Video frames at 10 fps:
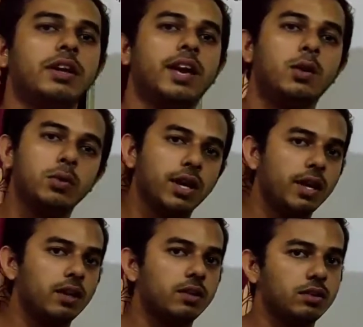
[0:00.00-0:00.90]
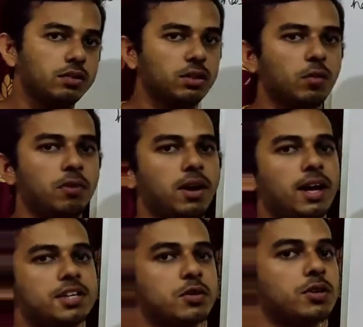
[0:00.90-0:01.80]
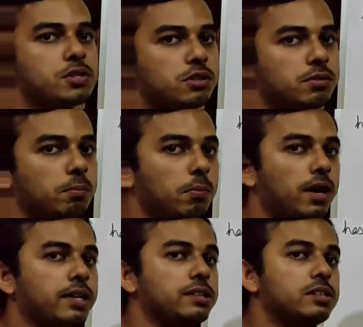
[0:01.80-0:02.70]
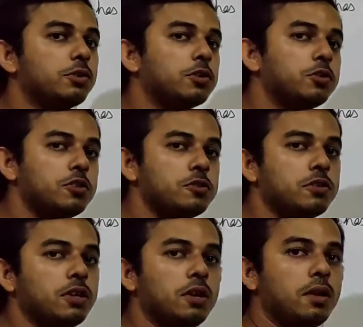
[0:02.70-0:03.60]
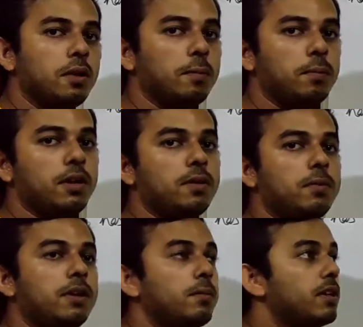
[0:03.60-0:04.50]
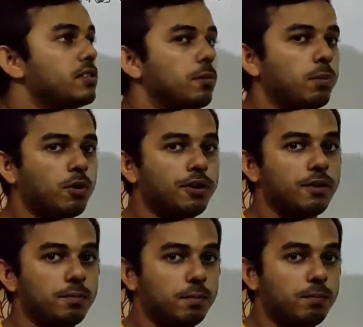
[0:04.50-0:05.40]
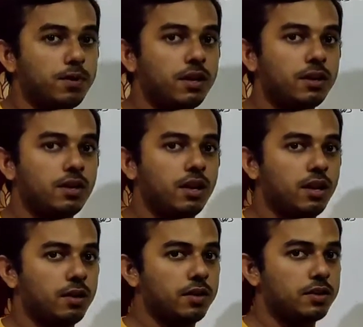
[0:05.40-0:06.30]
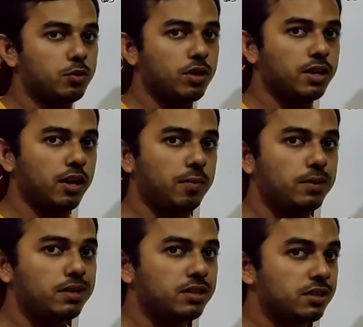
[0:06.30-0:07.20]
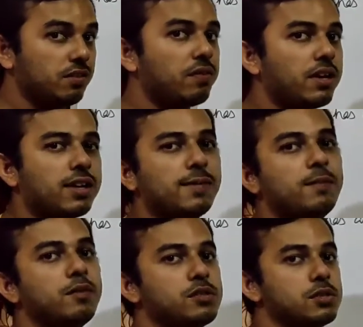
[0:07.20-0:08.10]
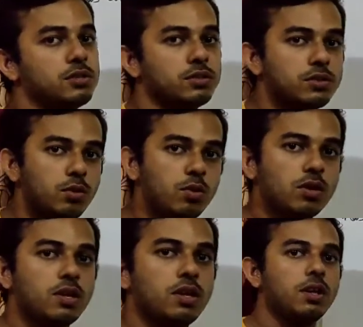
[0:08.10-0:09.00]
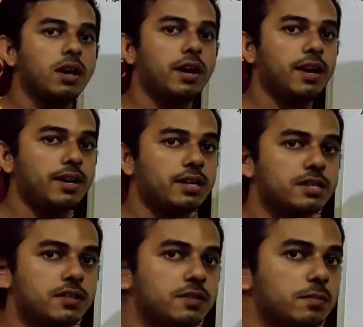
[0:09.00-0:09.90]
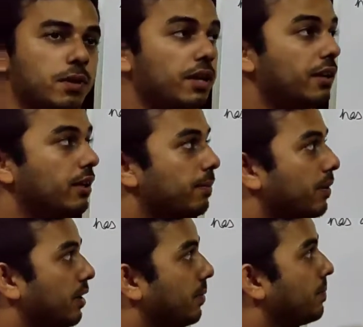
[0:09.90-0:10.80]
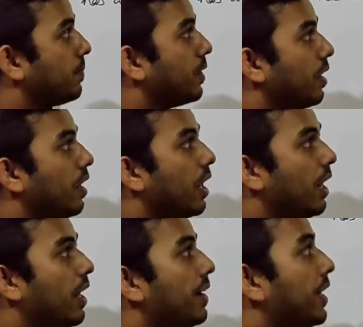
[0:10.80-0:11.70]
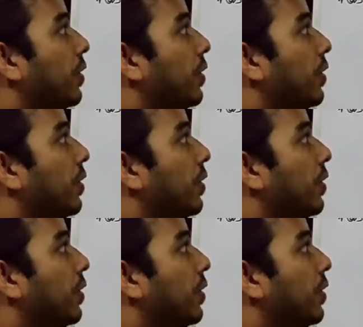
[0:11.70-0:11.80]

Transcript: here we are with our last question, but this question is very much important. It is what a bit different type of questions. Look and understand very deeply. Here the